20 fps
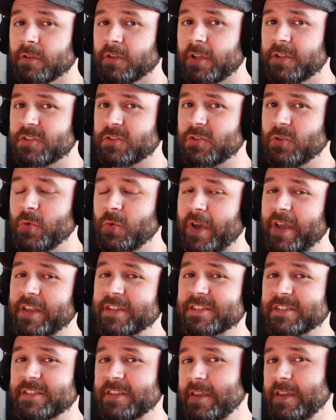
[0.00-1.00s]
Let's do a
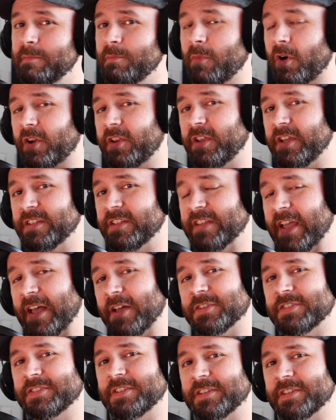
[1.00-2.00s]
Steam market
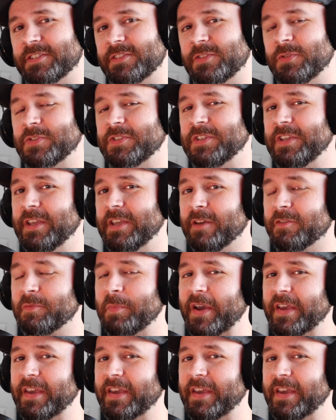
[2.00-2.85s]
analysis to see if my